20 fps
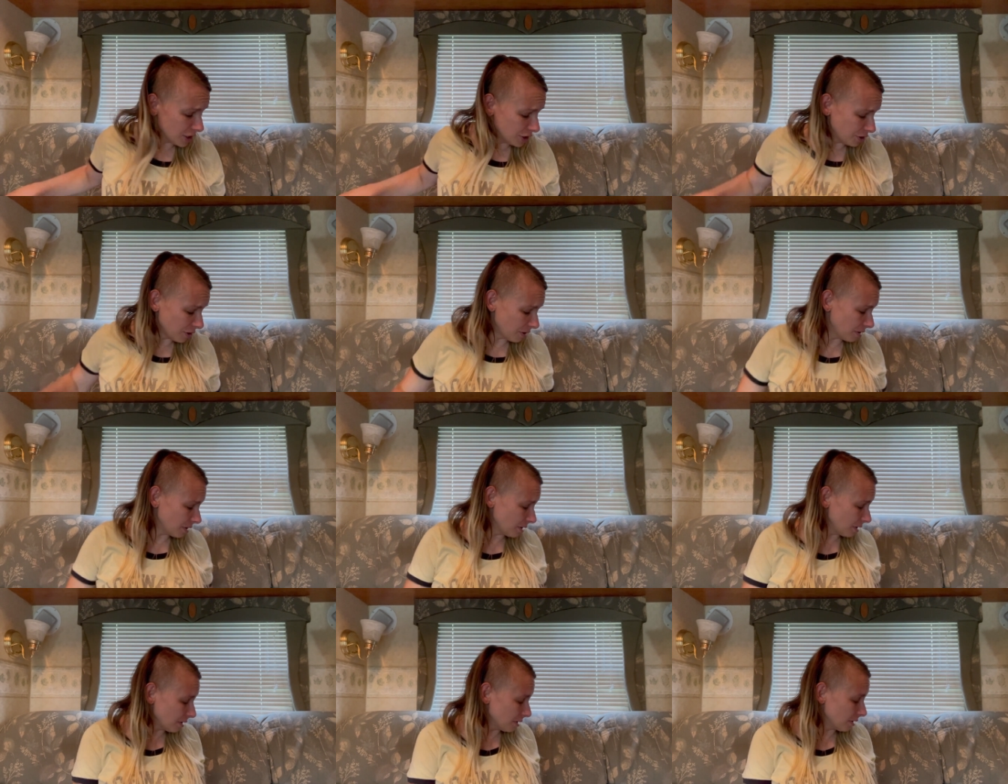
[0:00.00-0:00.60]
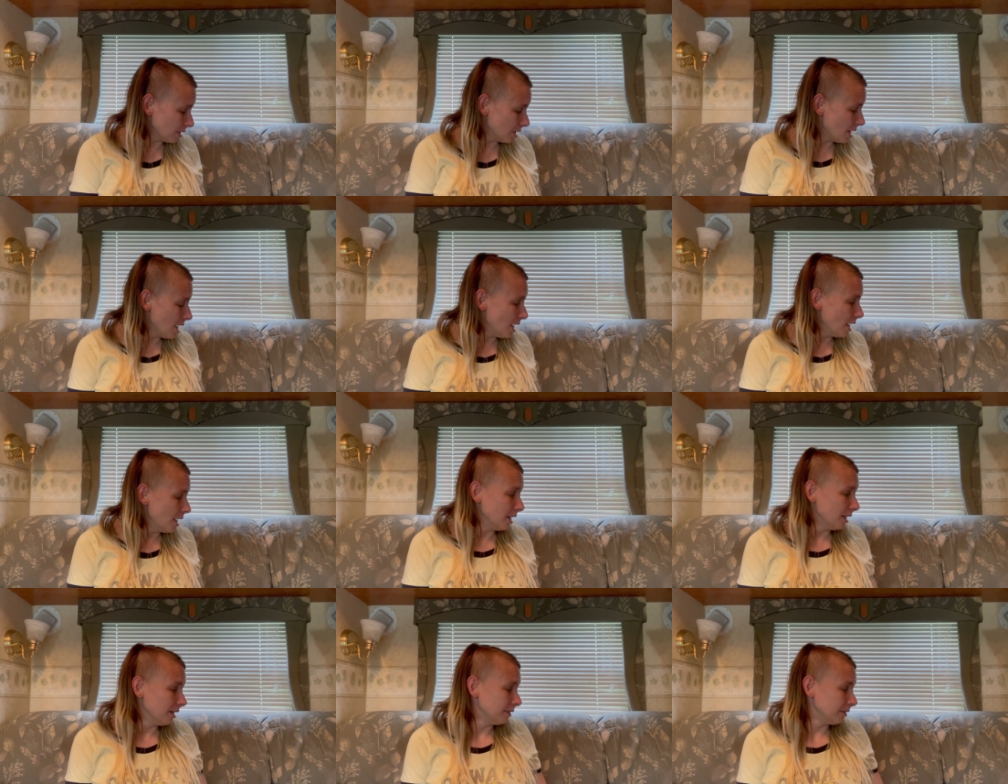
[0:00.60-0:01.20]
showed her
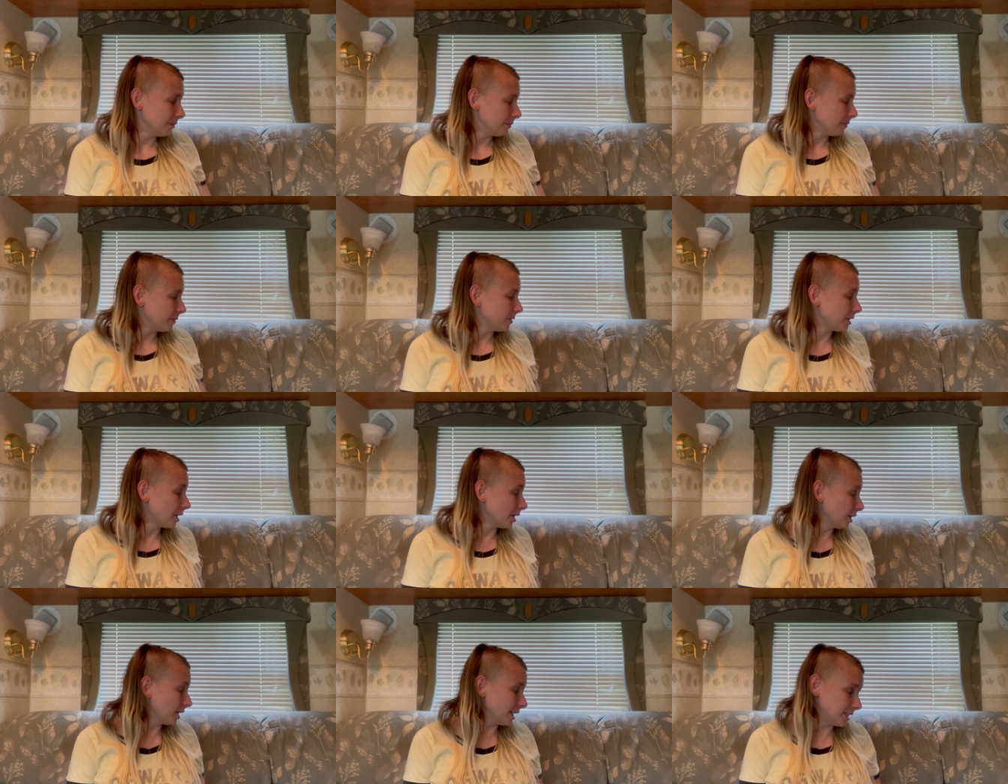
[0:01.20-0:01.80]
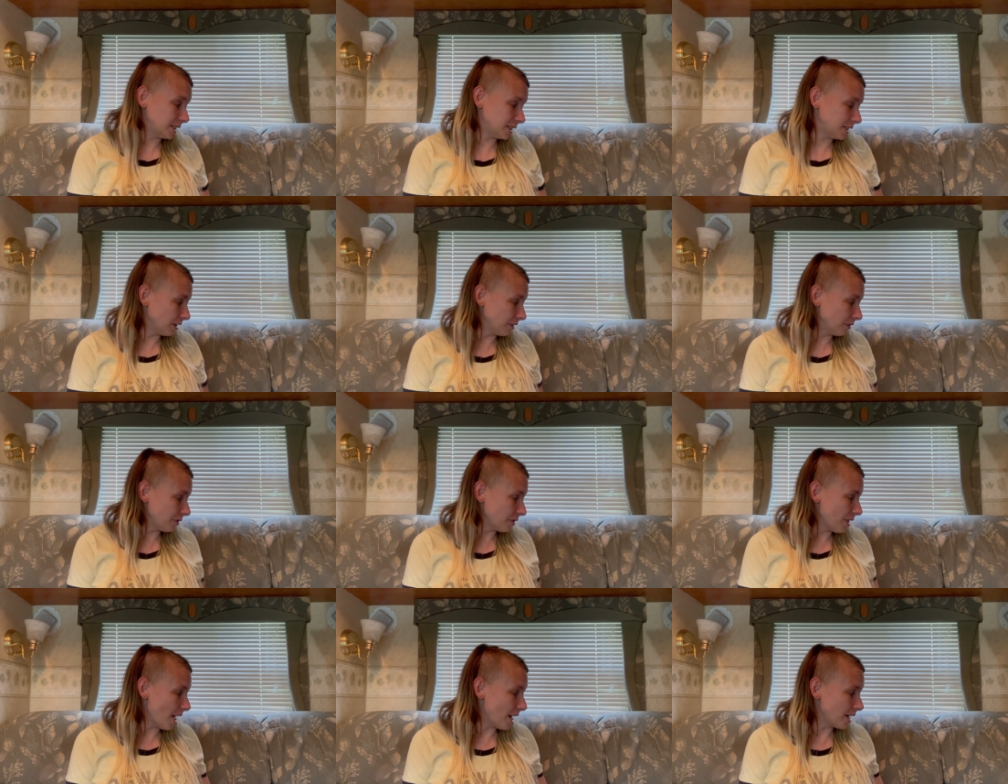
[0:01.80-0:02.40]
the listing
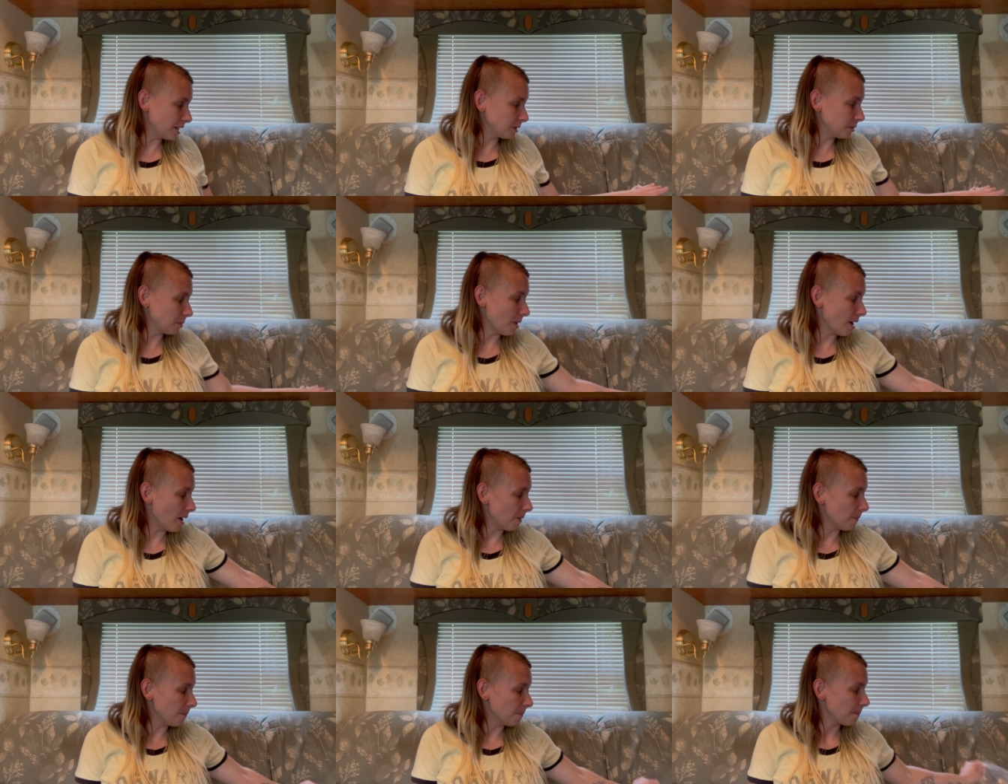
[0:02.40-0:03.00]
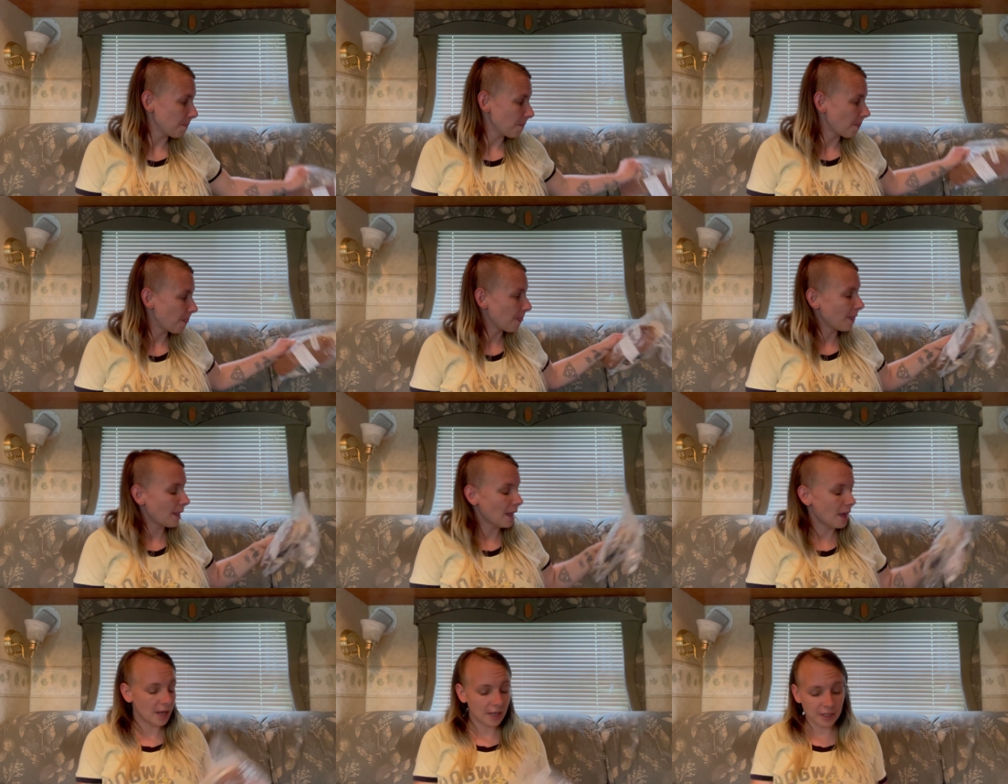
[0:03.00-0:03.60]
for that as well.
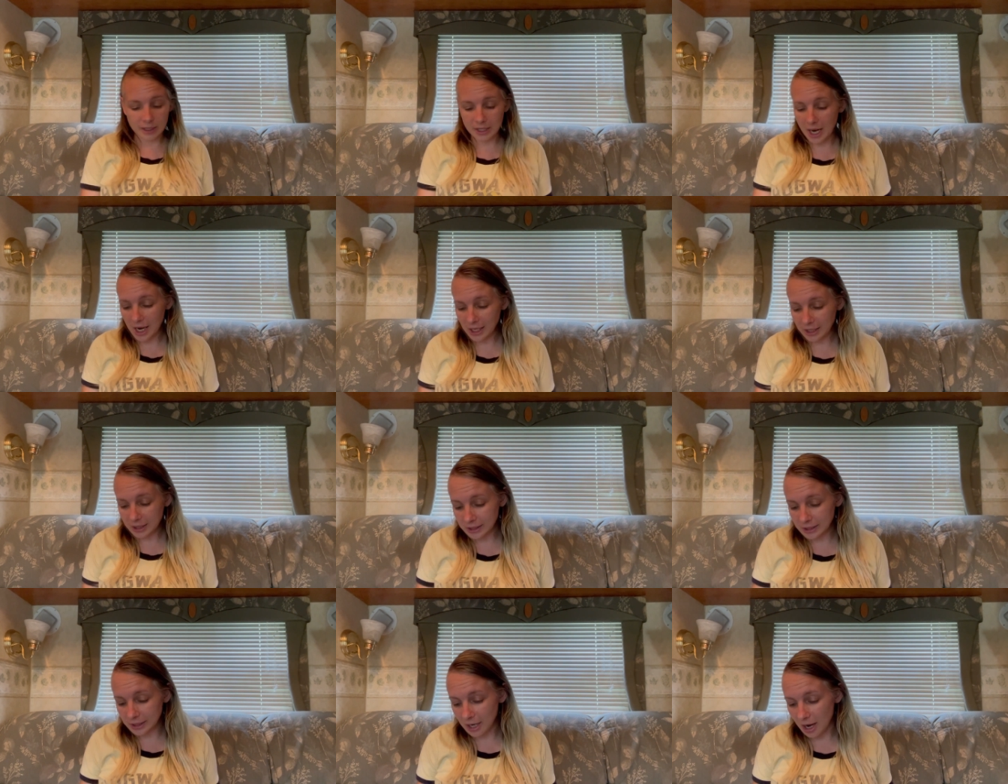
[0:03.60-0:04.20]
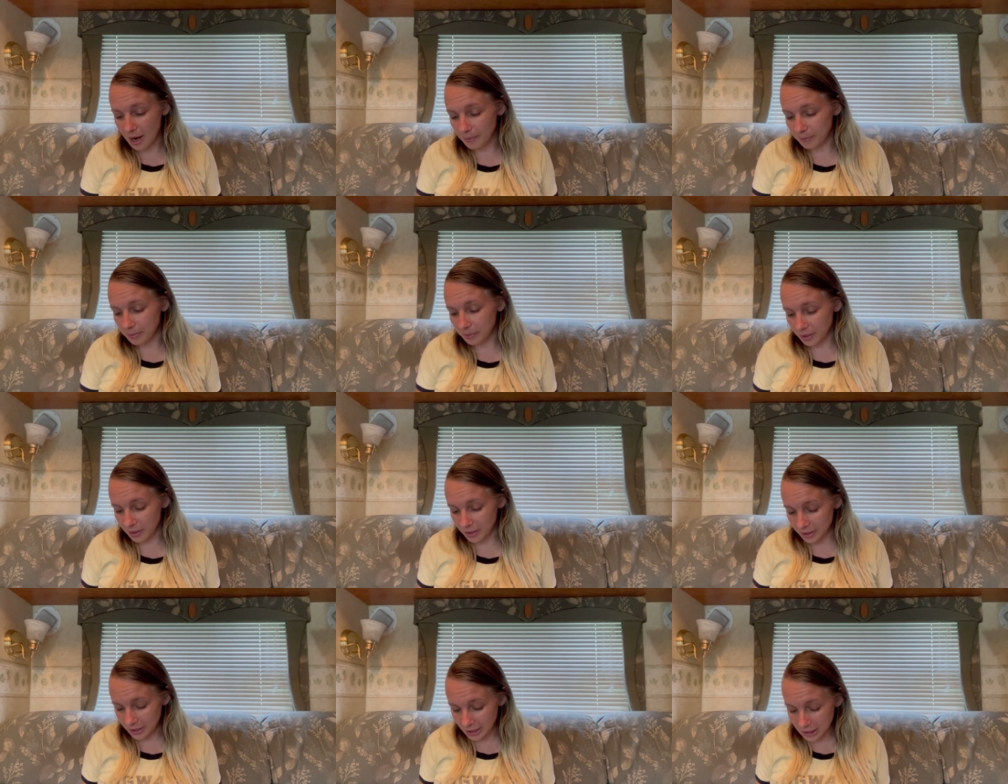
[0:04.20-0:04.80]
Next up,
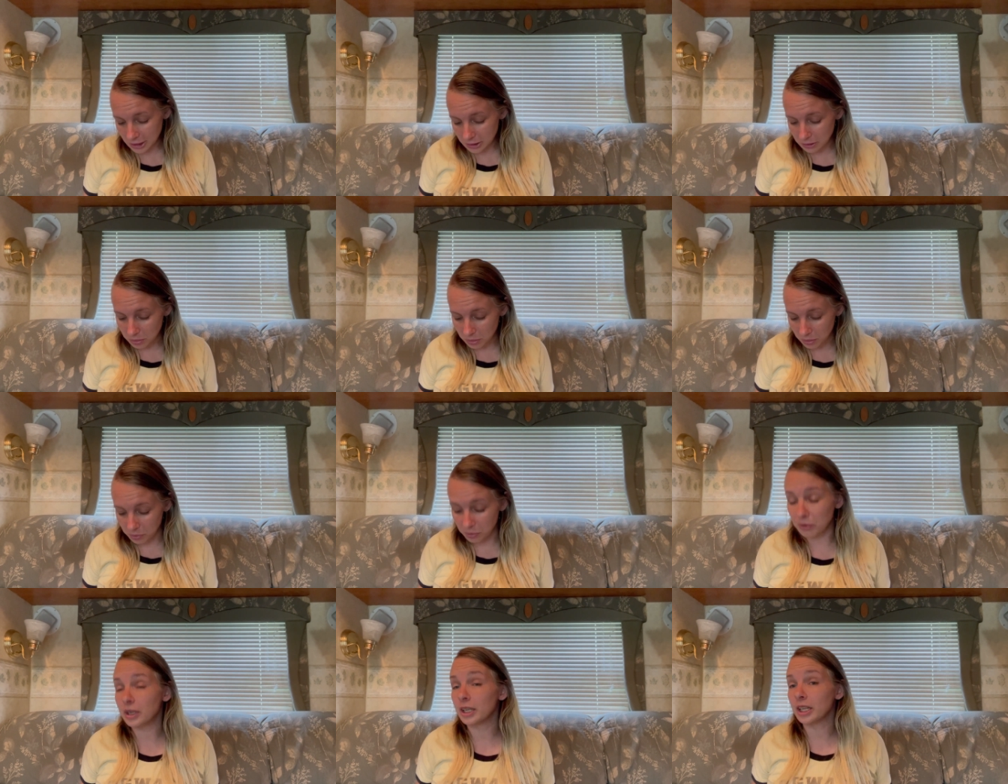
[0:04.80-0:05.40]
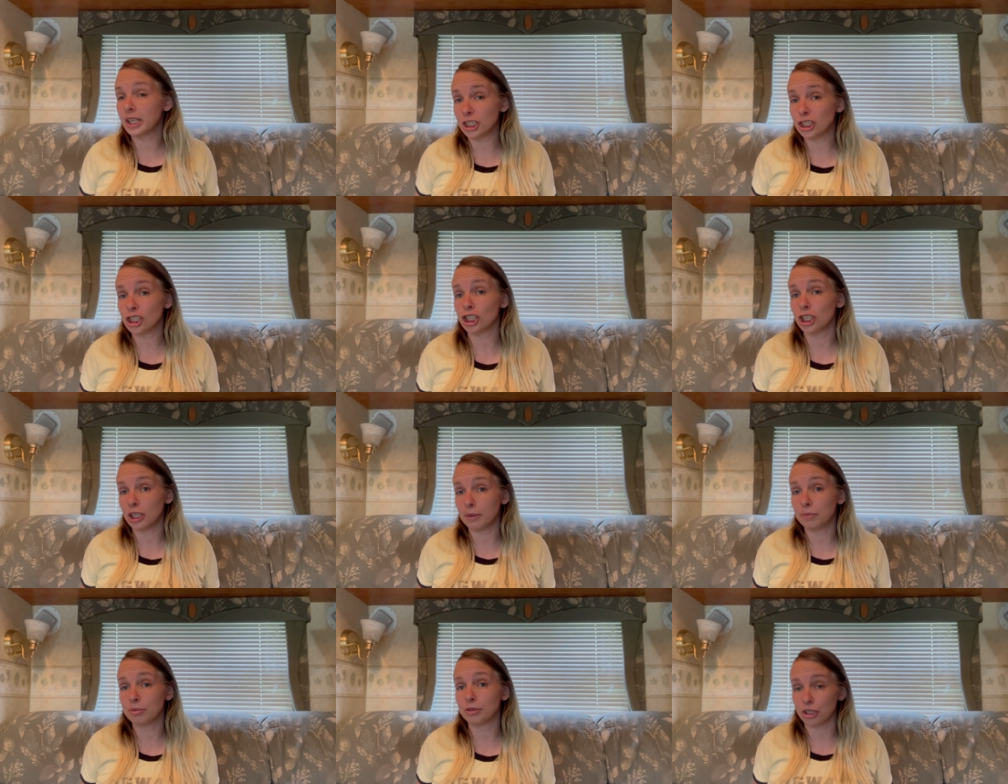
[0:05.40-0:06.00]
these were really
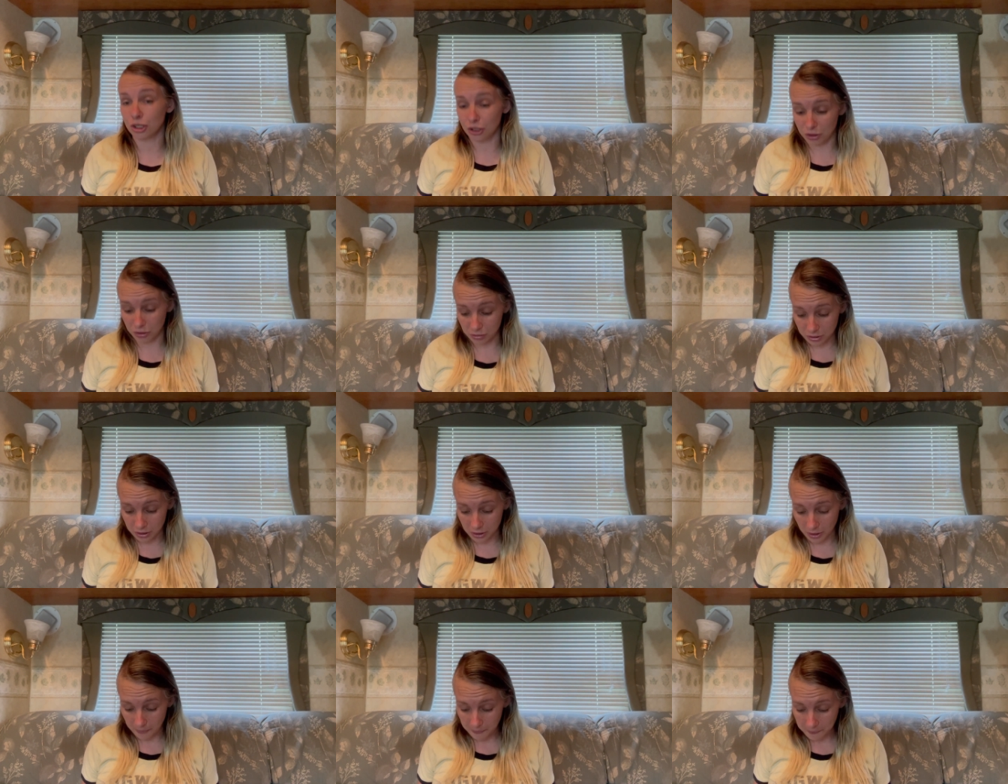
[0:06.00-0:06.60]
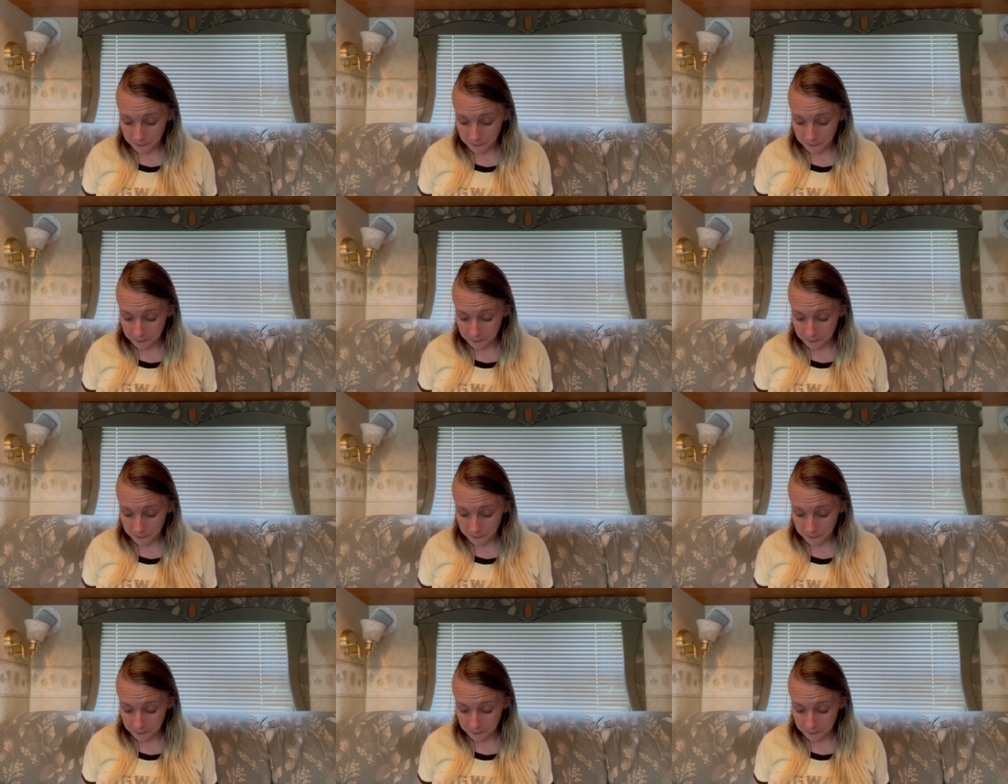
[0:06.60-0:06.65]
cheap shoes.